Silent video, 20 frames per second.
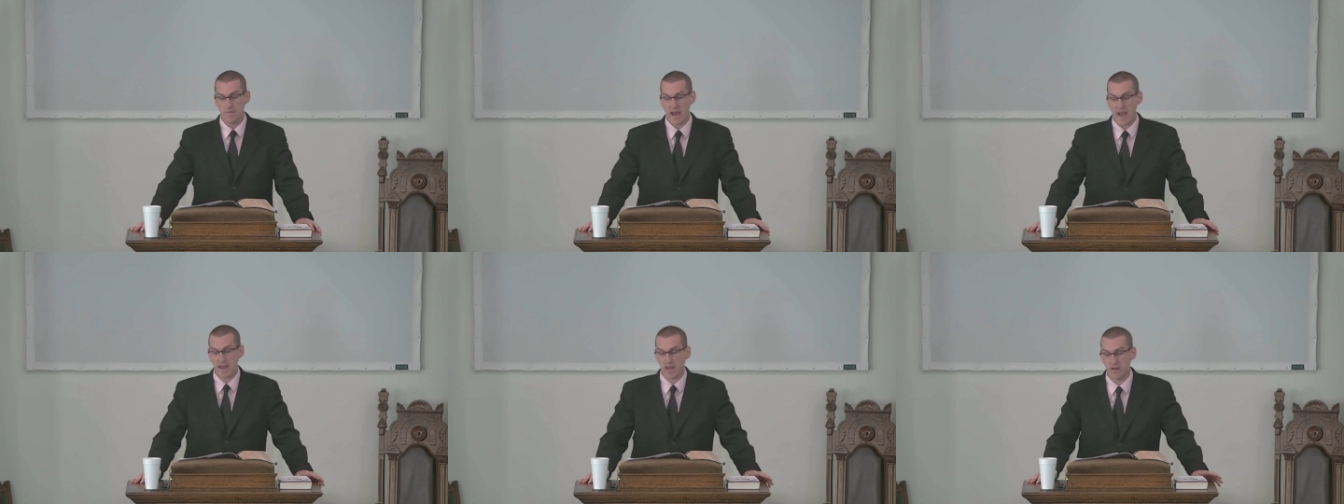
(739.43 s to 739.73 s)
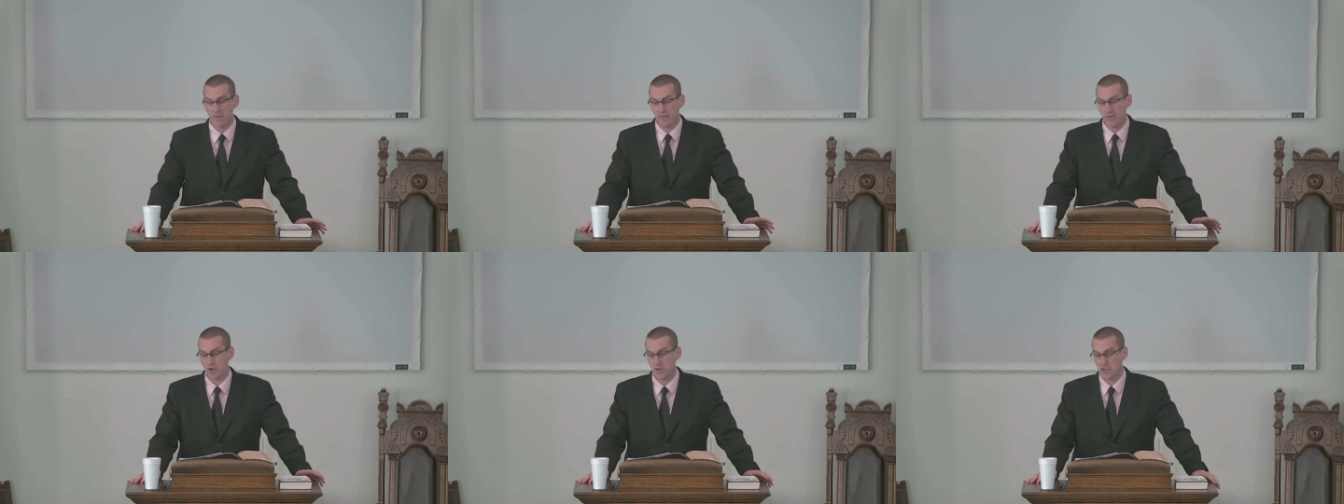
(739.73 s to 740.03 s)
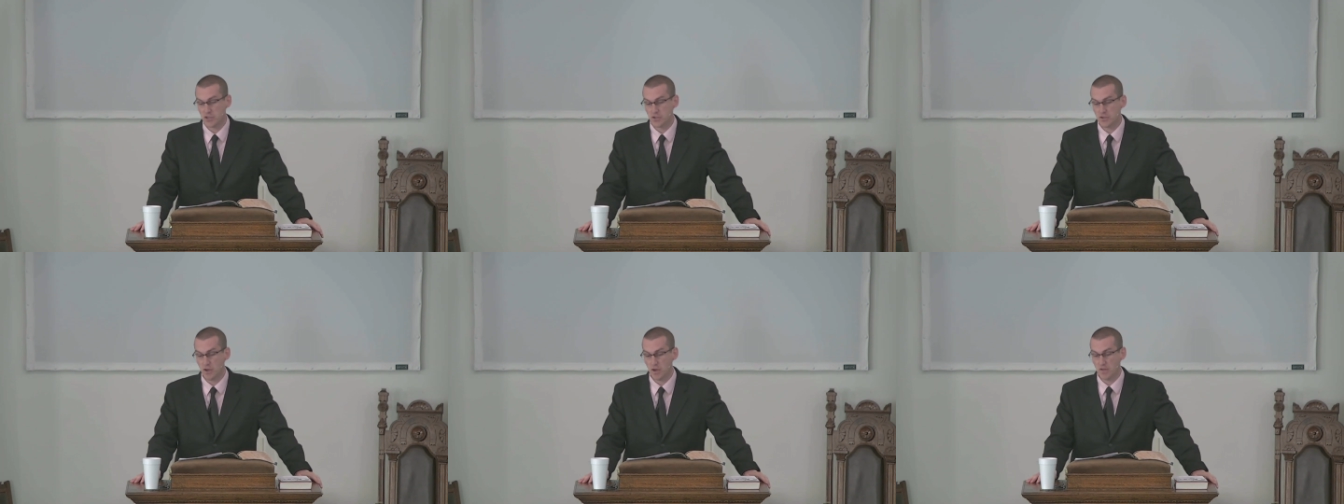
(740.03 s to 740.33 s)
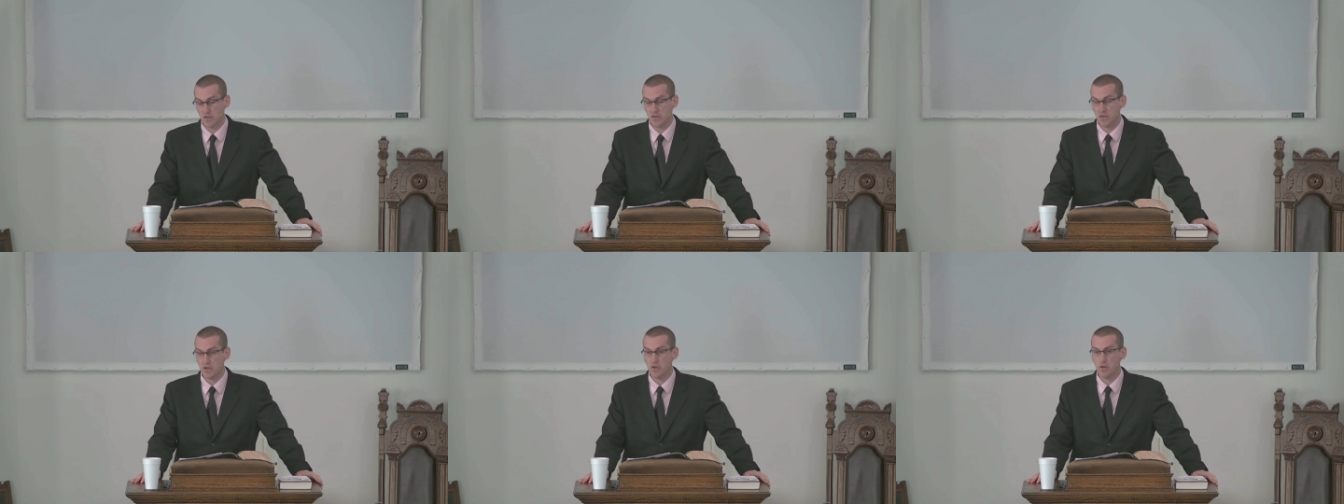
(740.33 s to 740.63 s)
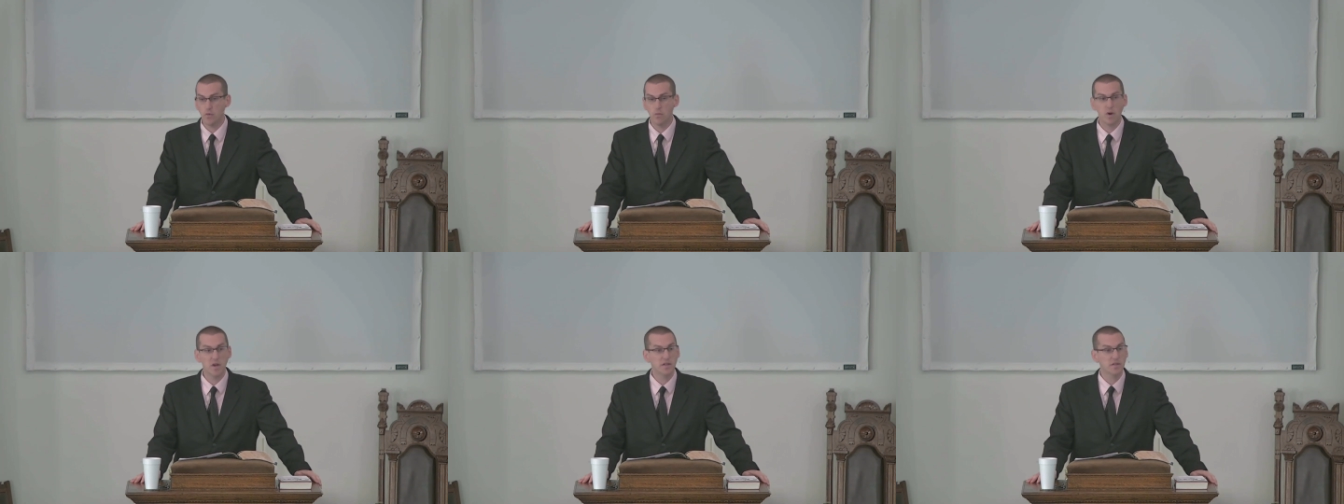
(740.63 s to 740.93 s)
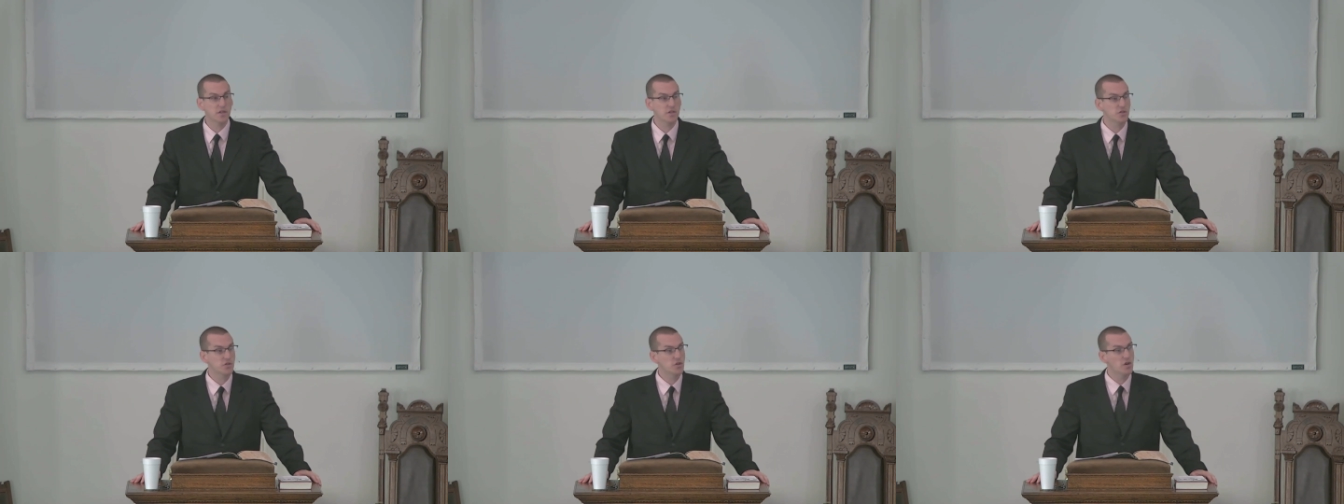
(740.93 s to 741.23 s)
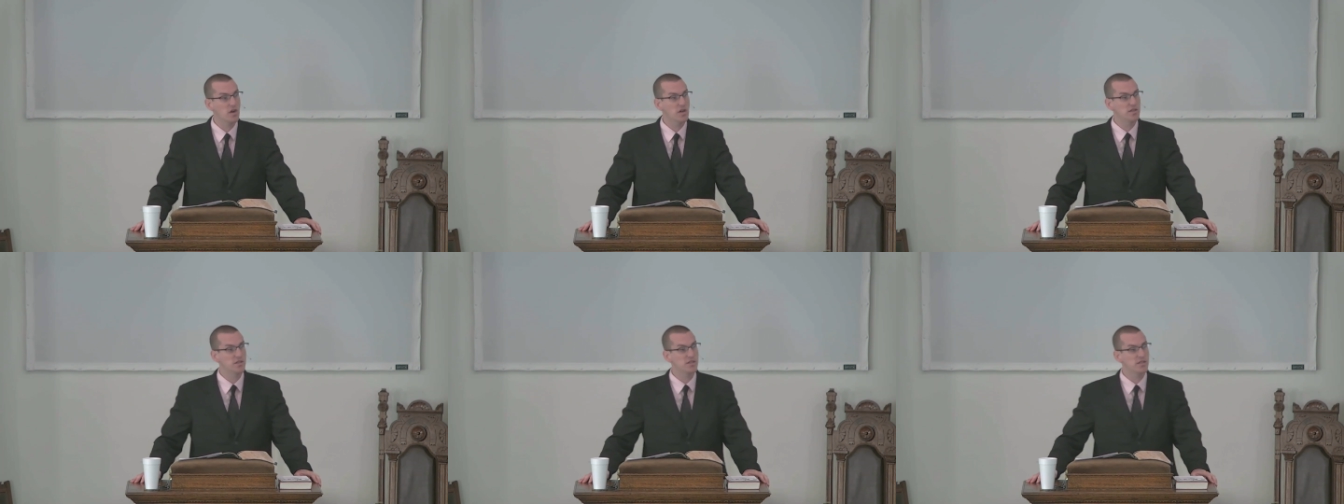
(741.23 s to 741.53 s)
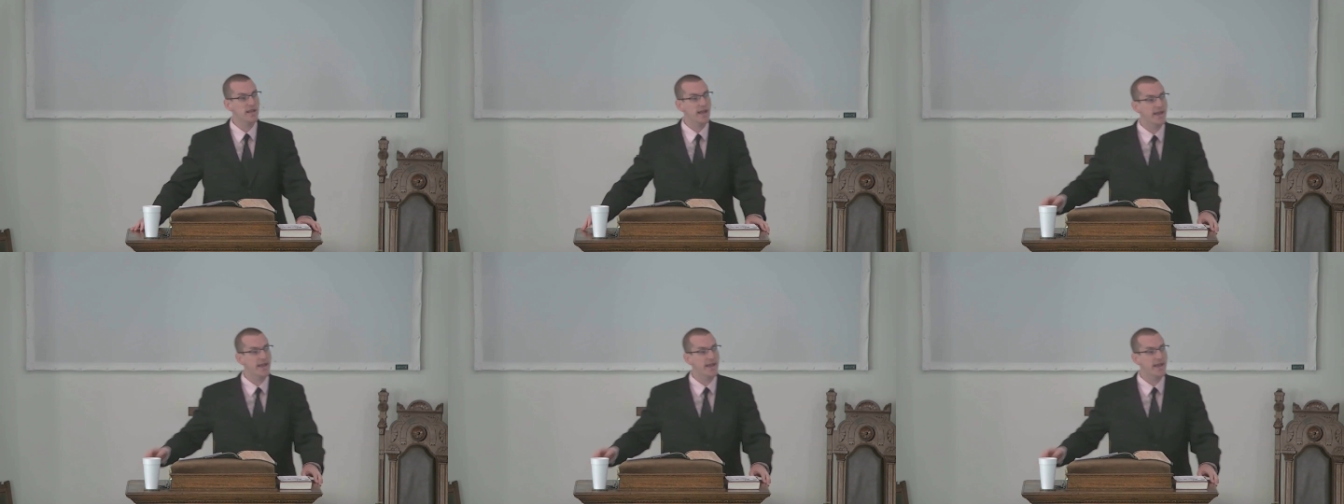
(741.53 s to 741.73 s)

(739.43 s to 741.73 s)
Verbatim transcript: Back in 1 John 2, what did John